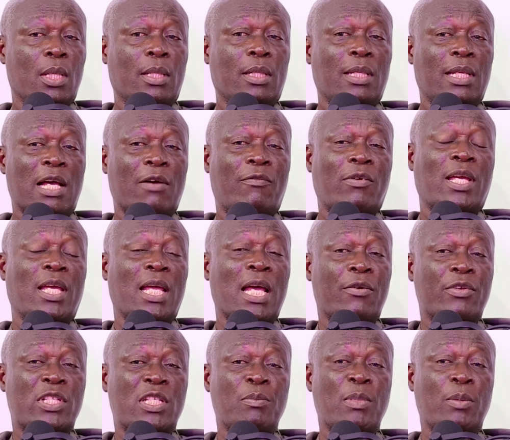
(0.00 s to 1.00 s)
they have King
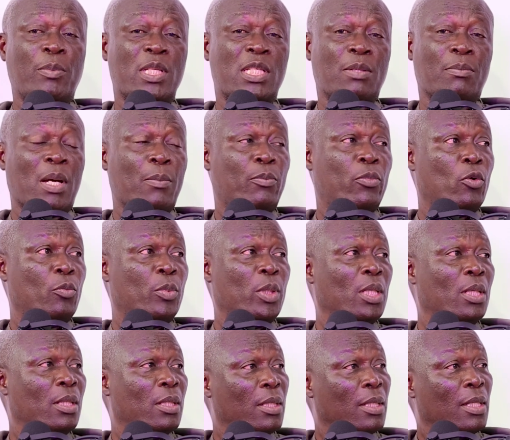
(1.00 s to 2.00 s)
Harrison babies in
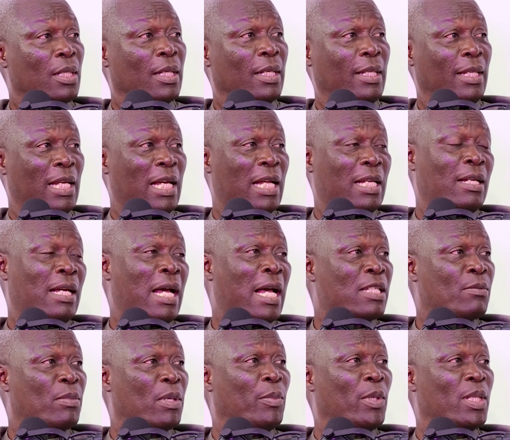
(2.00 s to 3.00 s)
Mamprobi, they had
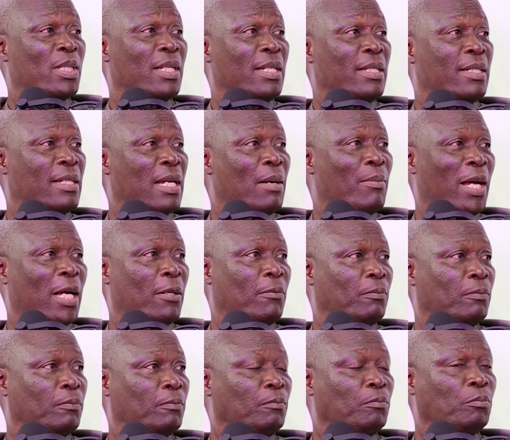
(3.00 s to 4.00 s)
Has babies in Tema.
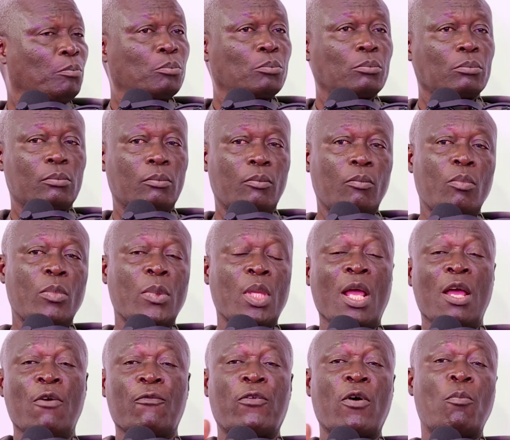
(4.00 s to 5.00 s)

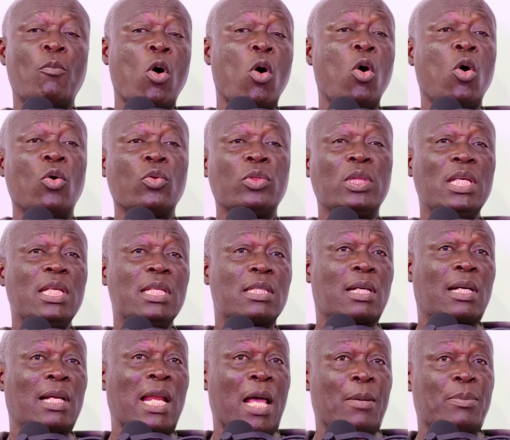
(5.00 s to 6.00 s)
And from all these
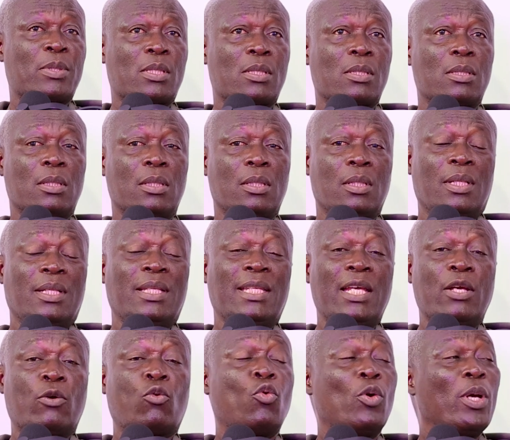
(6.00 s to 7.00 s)
clubs,
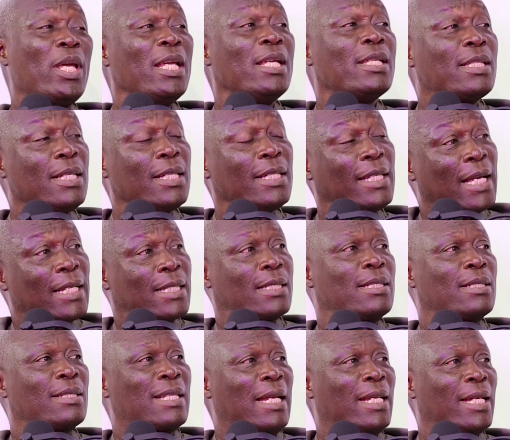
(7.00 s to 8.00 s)
they could easily get
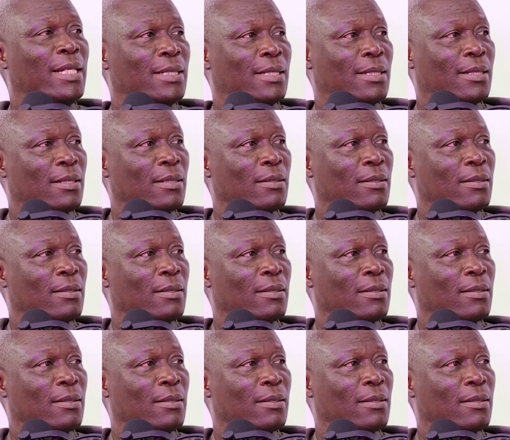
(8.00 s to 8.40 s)
talent